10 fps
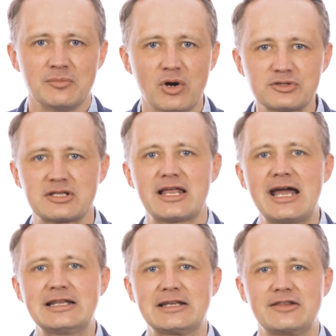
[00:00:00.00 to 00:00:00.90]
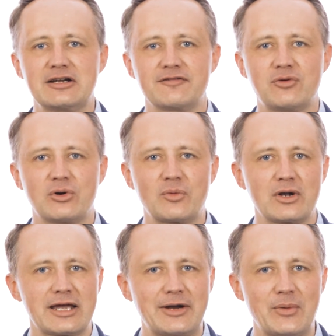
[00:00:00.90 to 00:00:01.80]
Most gladly, therefore,
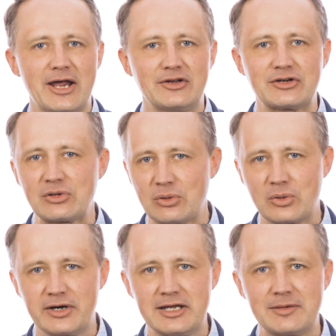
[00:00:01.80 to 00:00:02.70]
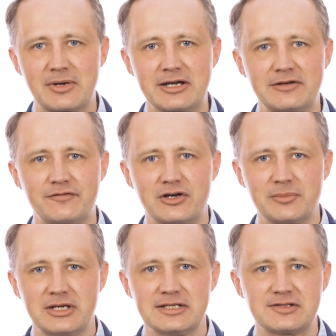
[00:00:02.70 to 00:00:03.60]
will I rather glory in my
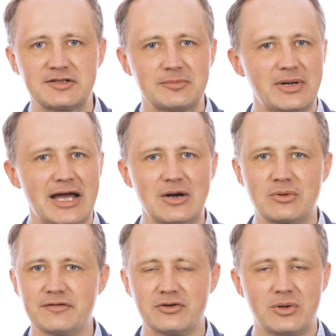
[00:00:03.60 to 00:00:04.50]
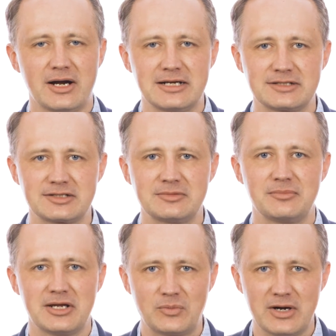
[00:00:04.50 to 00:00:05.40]
infirmities, that the power of Christ
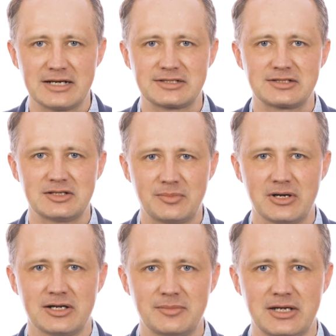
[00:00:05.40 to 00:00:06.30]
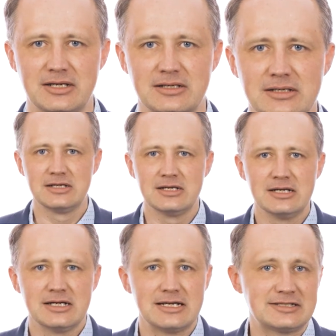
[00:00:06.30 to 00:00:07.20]
may rest upon me."
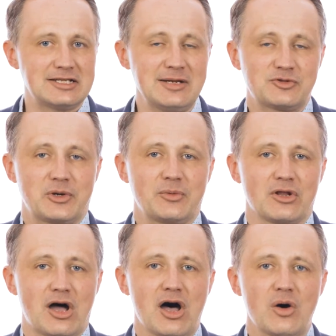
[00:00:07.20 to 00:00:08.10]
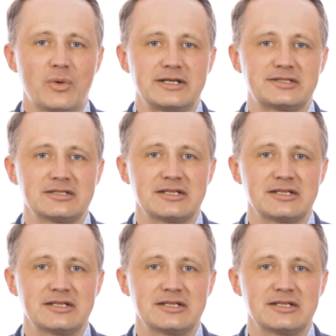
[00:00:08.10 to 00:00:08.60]
It seems we will always